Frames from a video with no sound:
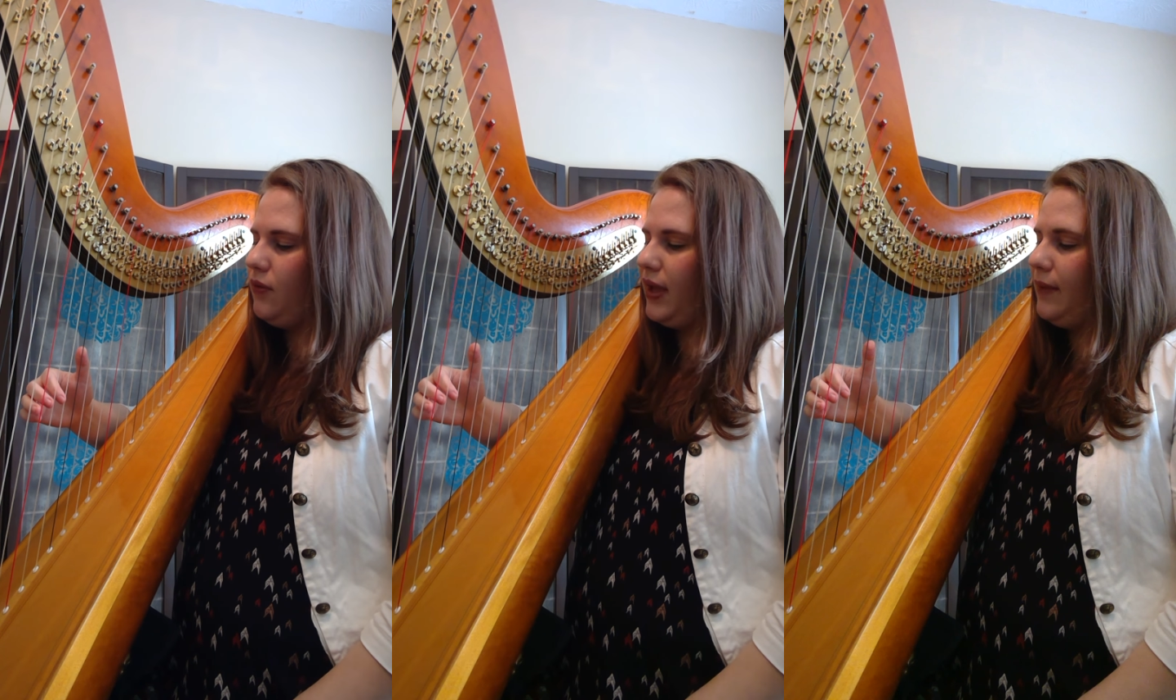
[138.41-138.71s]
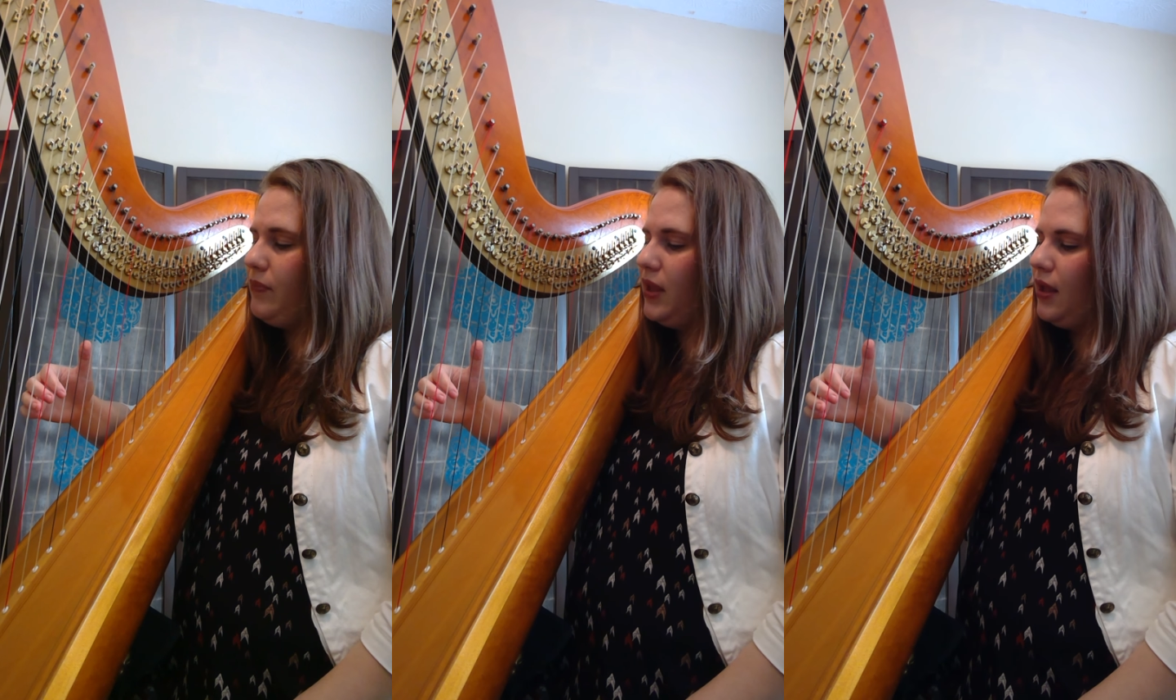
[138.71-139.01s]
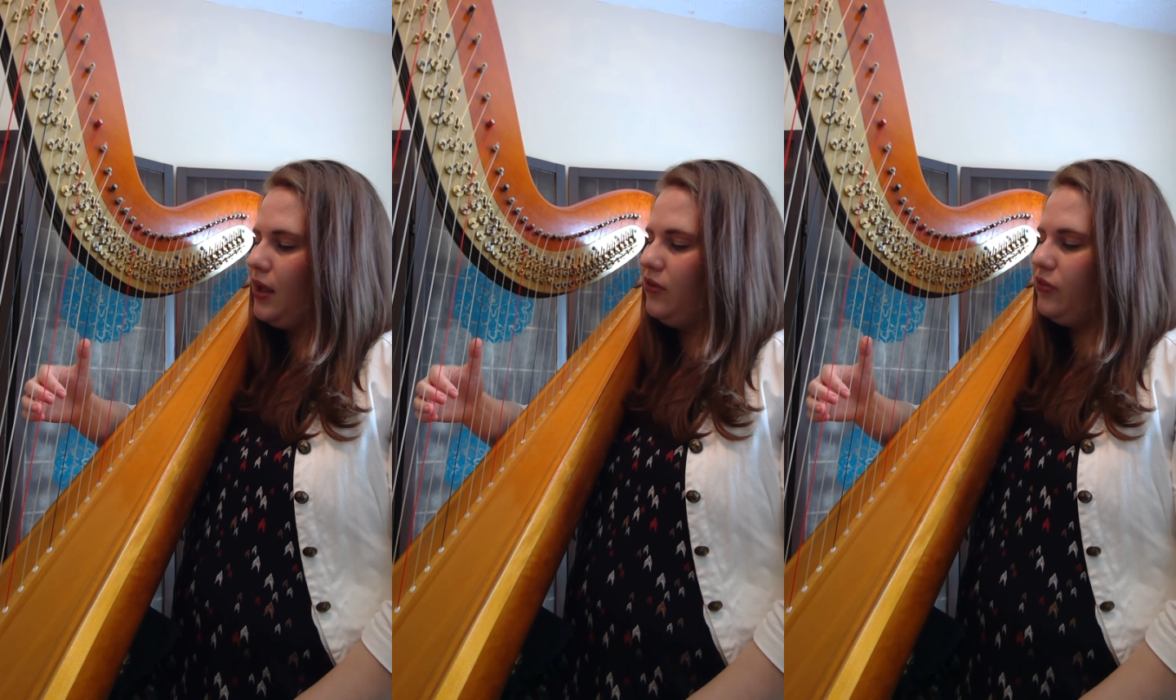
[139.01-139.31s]
Okay,
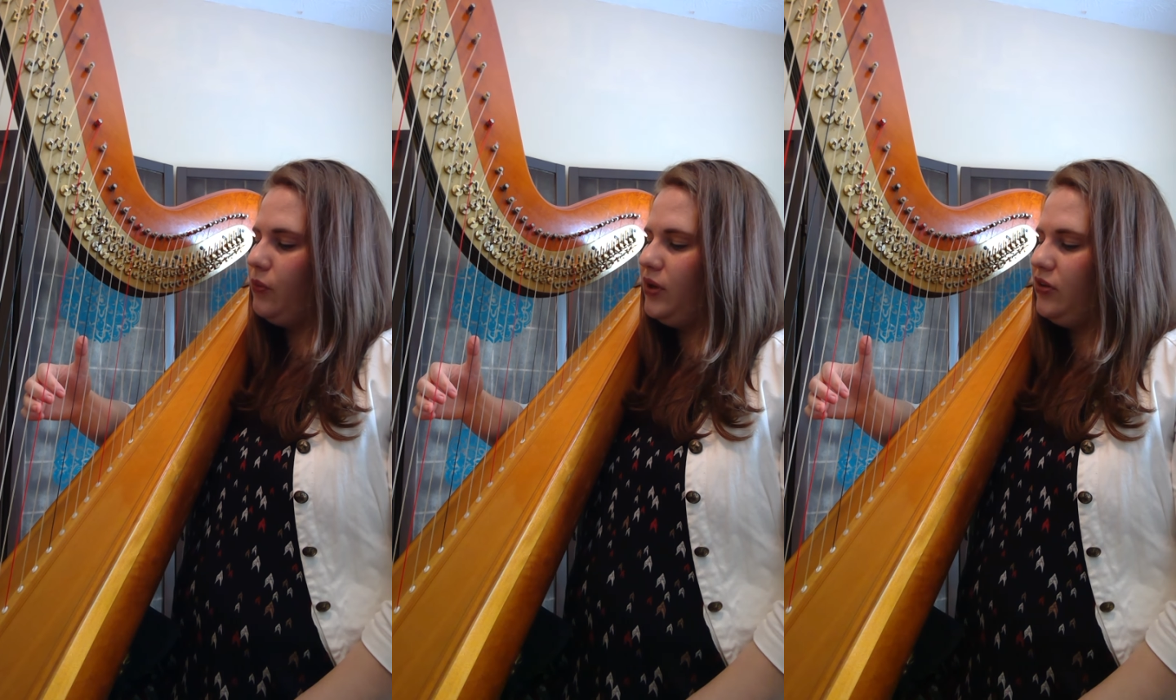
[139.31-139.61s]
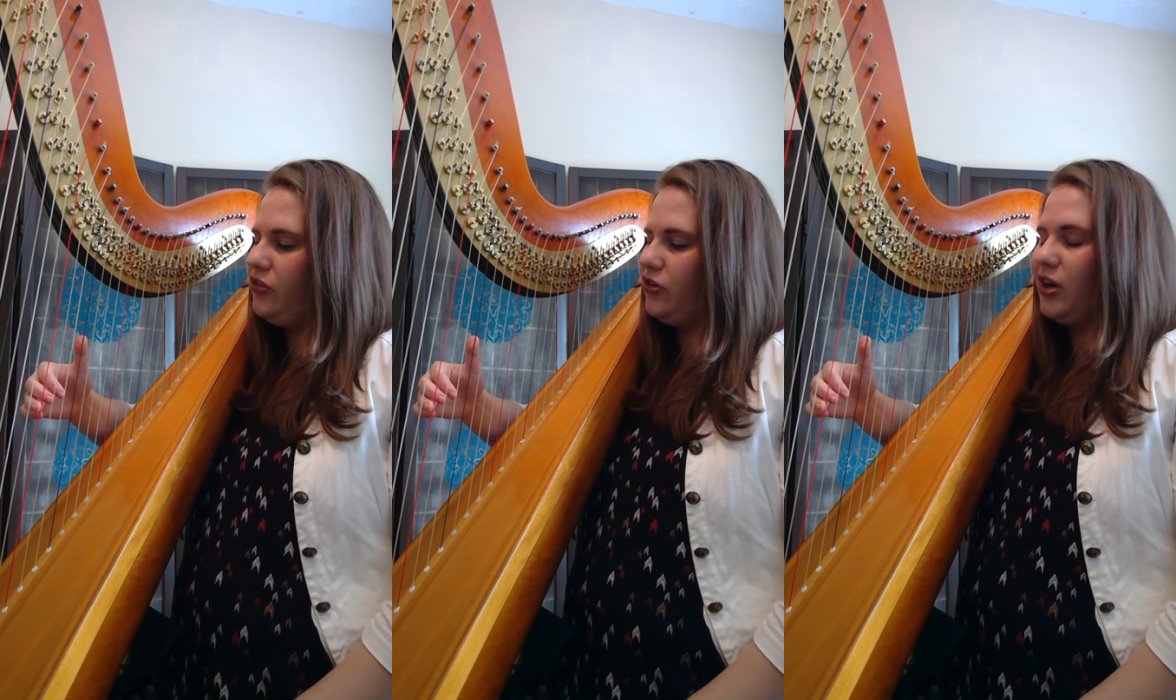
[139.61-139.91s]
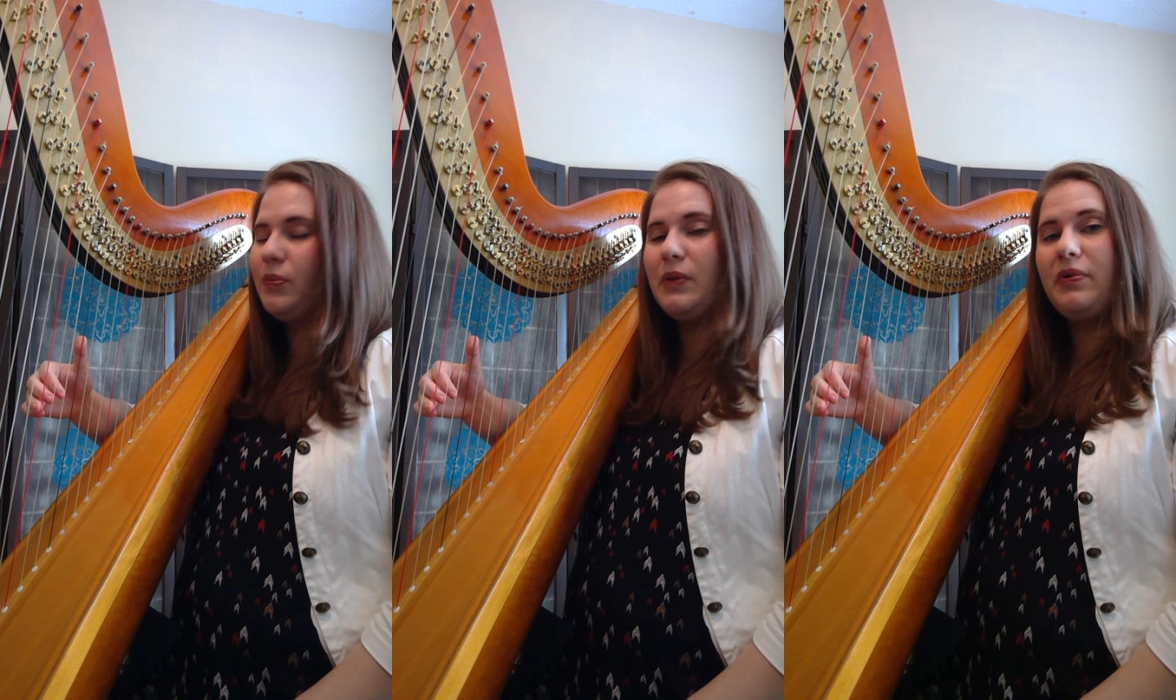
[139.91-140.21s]
so we're going to
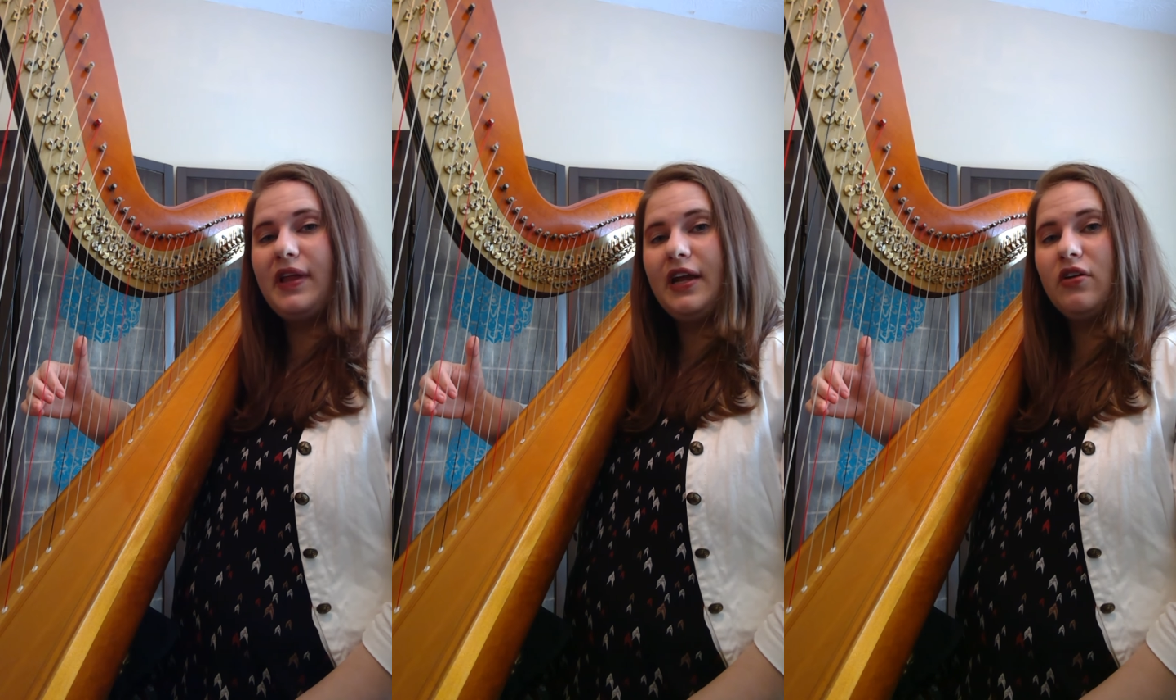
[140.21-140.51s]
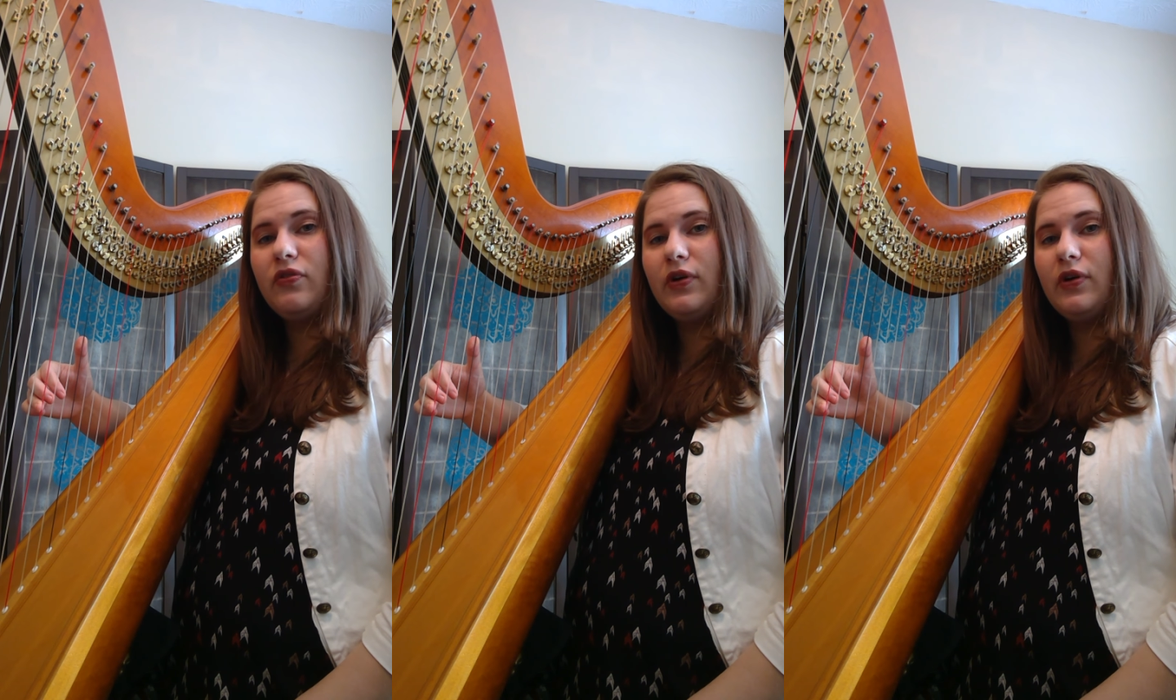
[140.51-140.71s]
start by playing our